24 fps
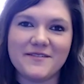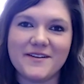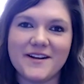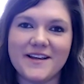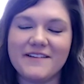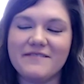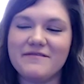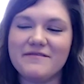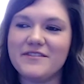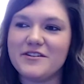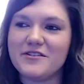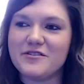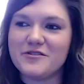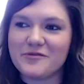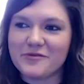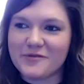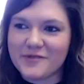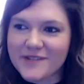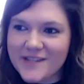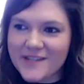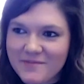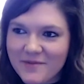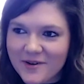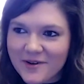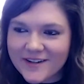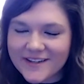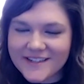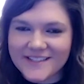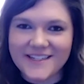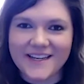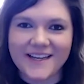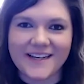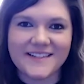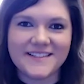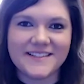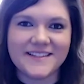of the Dream
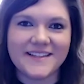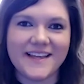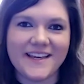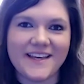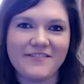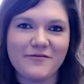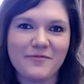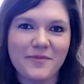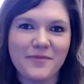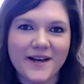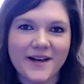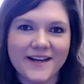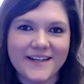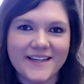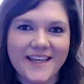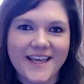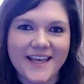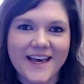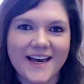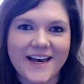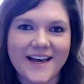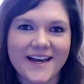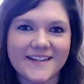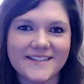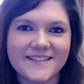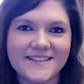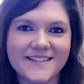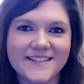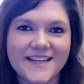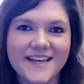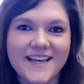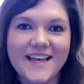Architect Life podcast.